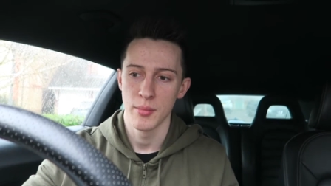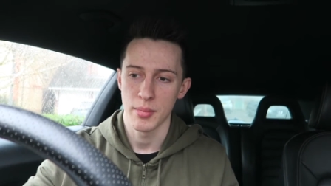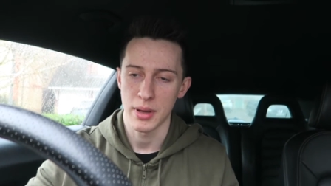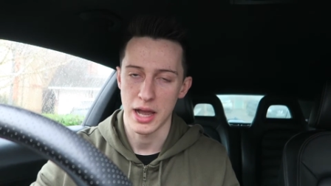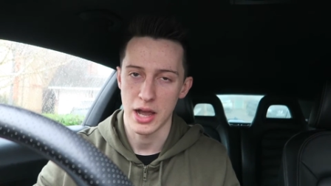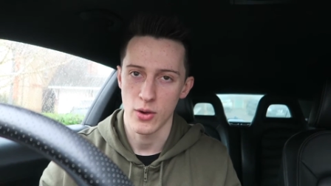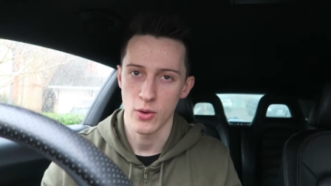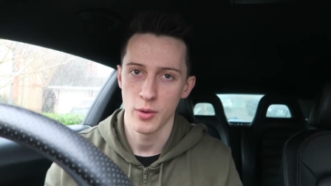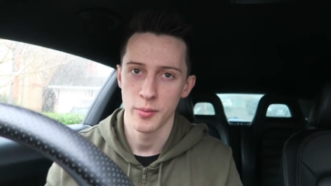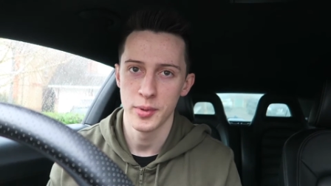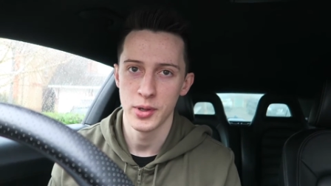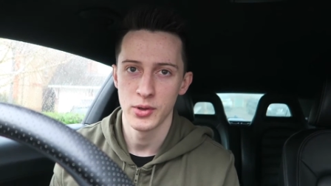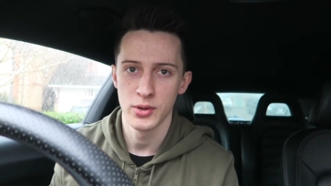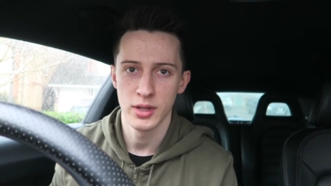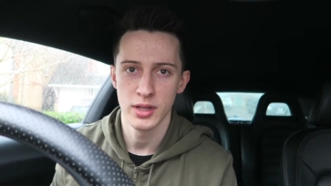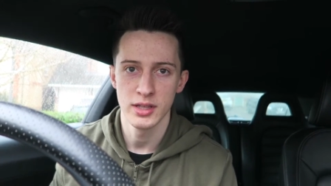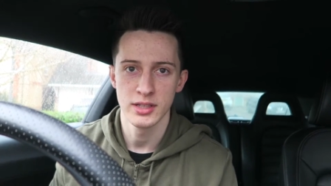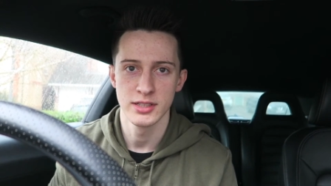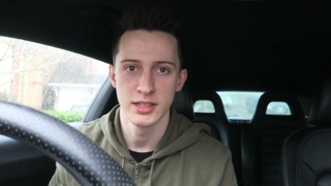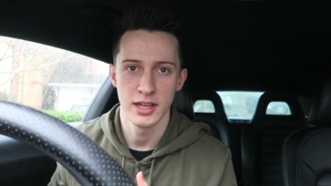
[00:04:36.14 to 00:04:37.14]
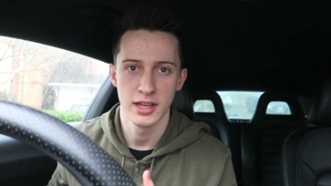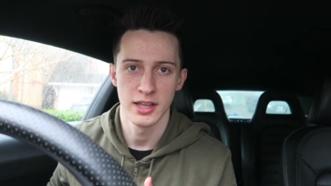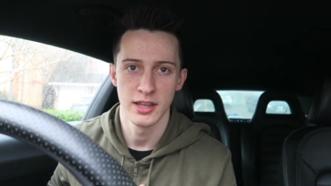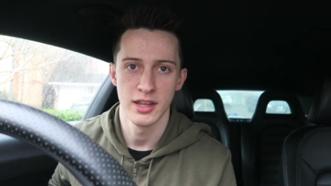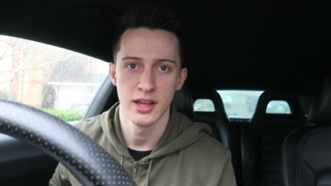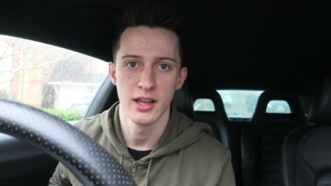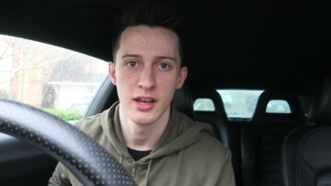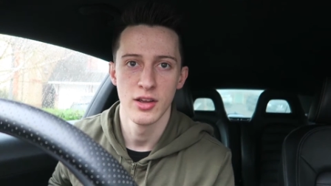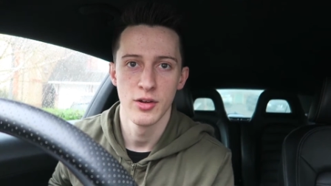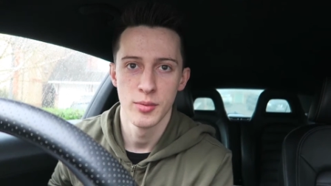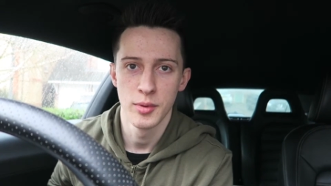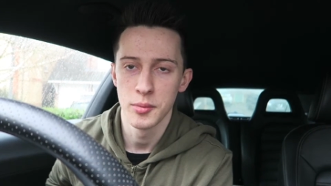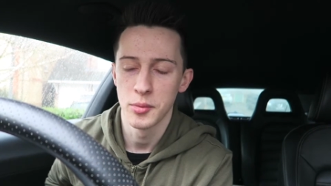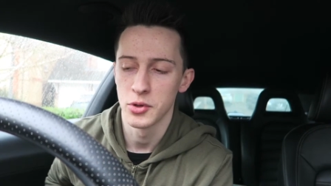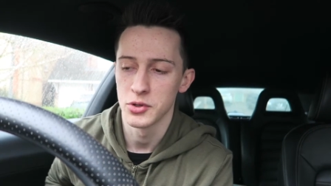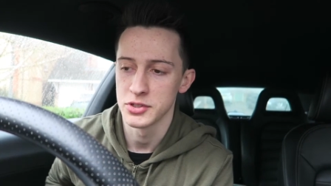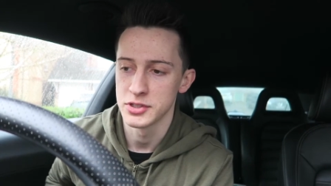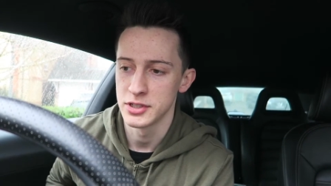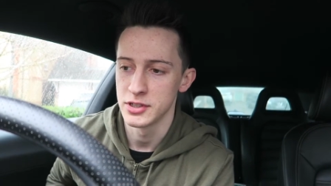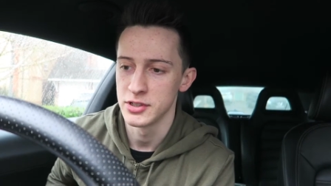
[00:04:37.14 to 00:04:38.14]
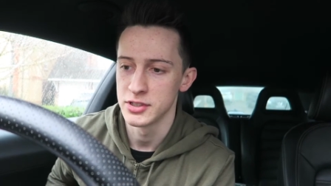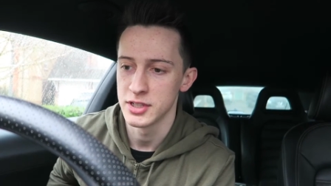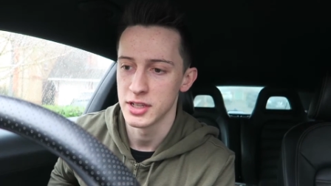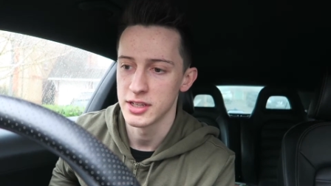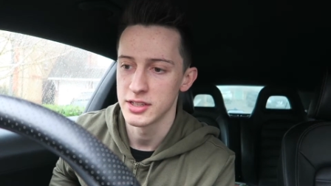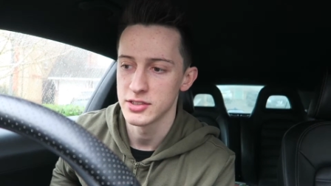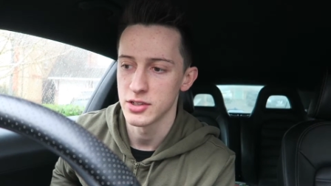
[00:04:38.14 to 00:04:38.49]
power building and taking that a little bit more seriously,